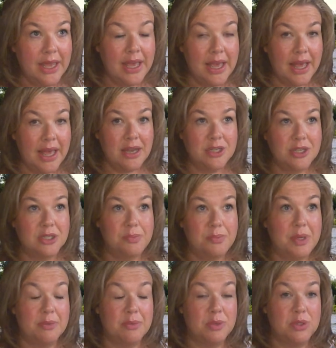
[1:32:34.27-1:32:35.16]
And it just
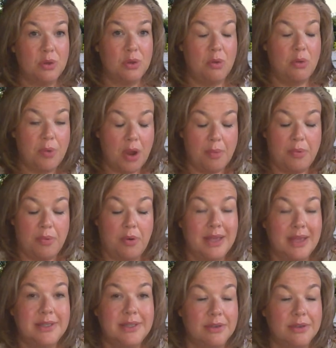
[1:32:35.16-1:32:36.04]
becomes so
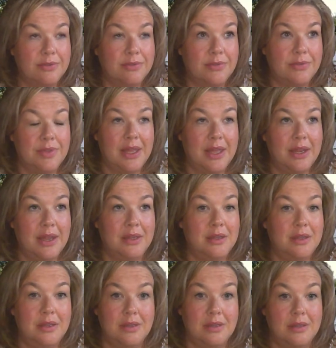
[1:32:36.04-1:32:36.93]
oppressive that
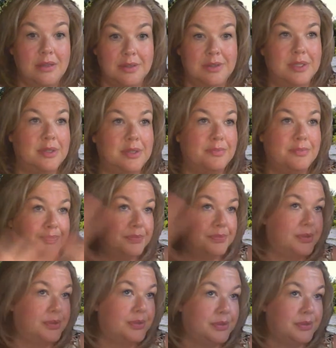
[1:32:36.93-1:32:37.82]
it just,
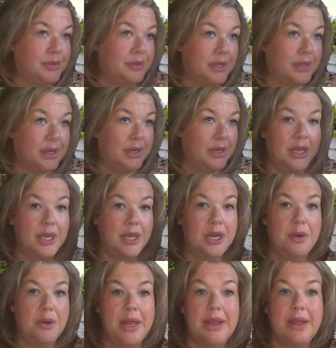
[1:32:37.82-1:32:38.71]
you
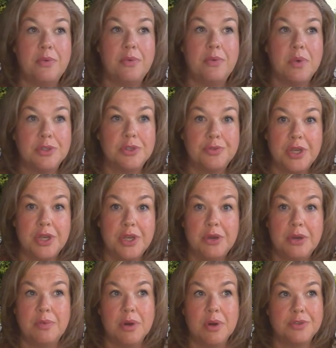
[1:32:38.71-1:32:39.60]
know what? If it works for you,
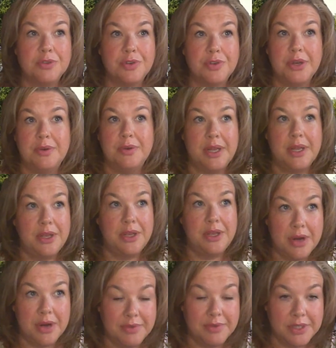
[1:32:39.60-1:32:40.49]
it works for you. And you
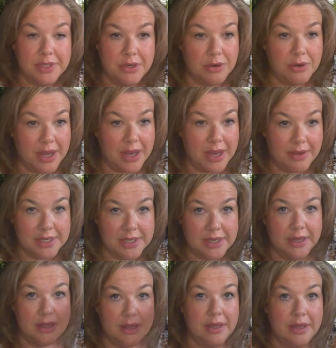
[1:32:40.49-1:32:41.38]
don't have
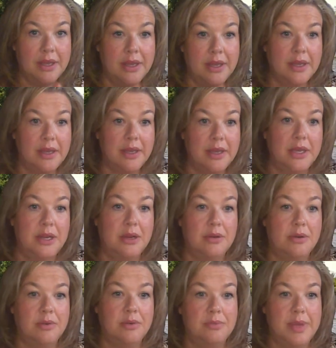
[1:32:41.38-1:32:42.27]
to, you
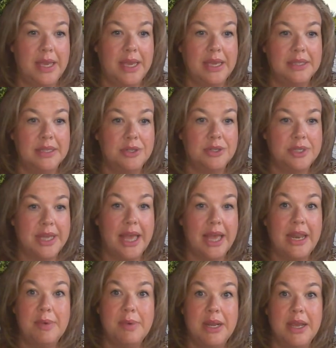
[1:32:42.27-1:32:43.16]
know, answer to
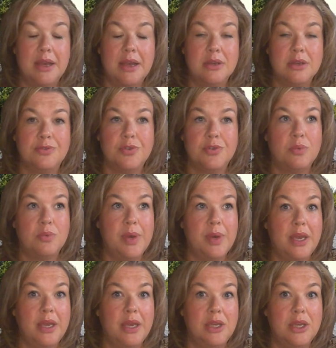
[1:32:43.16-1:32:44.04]
anybody else for the
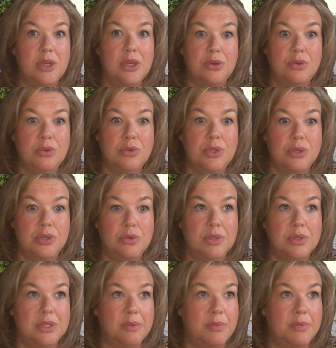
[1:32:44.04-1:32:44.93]
way you do
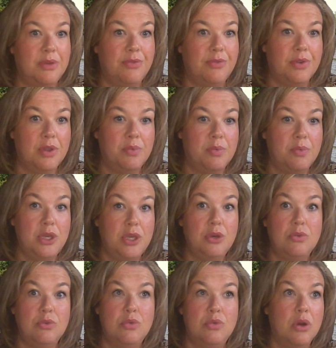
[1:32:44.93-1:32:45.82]
something, for the way
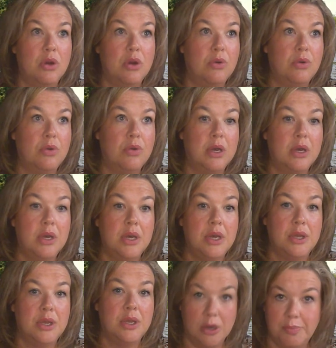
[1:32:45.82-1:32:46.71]
you grow
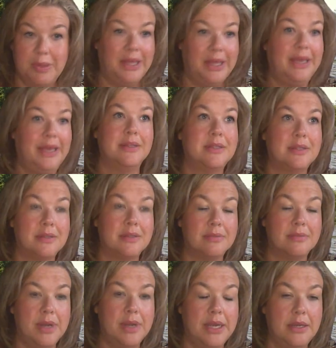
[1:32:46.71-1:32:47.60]
your plants,
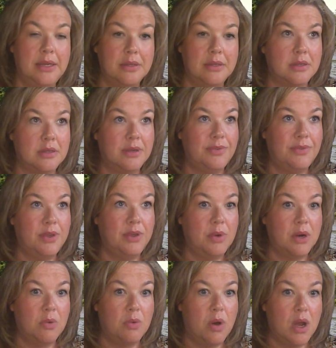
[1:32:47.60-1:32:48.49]
right? If you
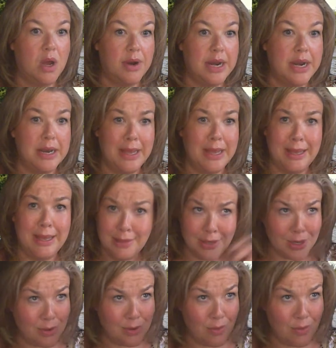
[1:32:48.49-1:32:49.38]
want to water at night,
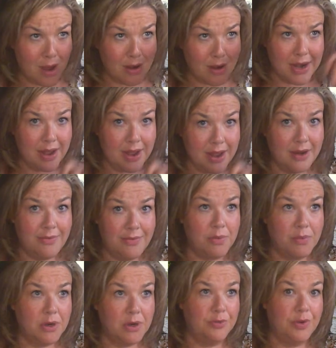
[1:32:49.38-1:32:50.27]
then you water at night if it
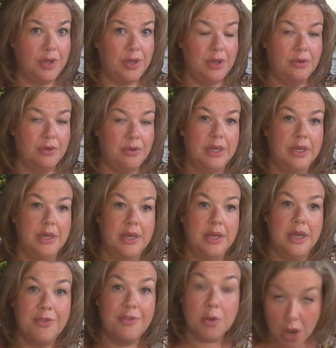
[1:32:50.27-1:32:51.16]
works for you.
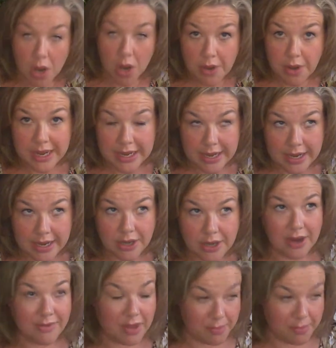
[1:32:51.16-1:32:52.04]
If you're watering at night and
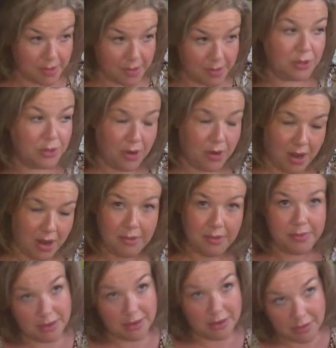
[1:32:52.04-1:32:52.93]
you're having a mildew
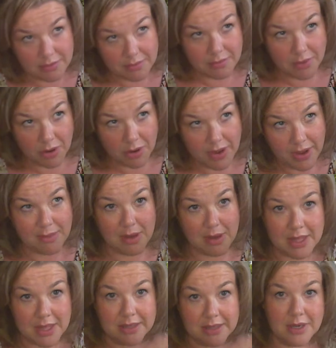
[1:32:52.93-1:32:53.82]
problem, then okay,
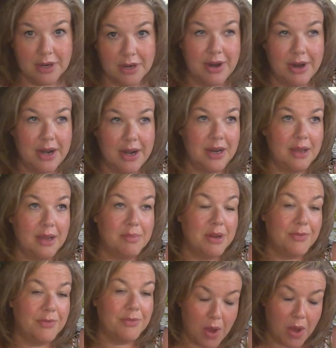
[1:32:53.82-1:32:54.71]
maybe that's not a great idea. But
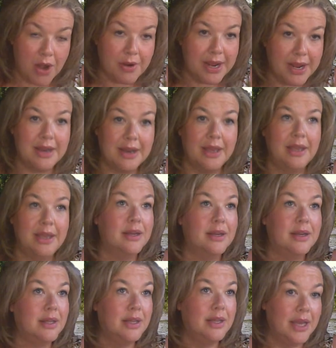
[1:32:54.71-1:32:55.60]
if you're watering at night
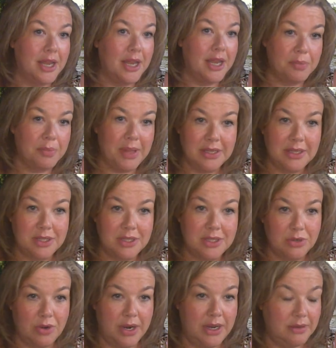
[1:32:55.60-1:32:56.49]
and your plants do
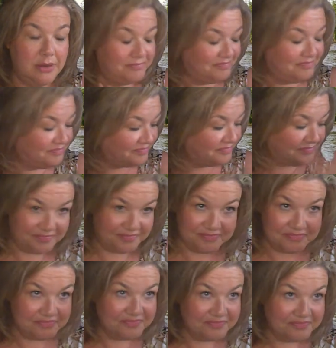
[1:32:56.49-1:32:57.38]
great,
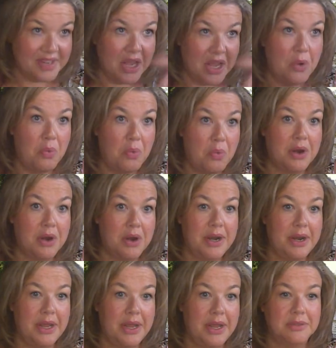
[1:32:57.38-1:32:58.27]
water
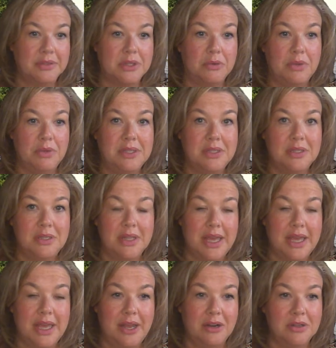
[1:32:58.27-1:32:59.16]
at night. Don't listen to the
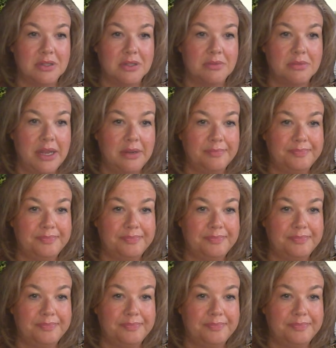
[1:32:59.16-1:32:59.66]
haters, right?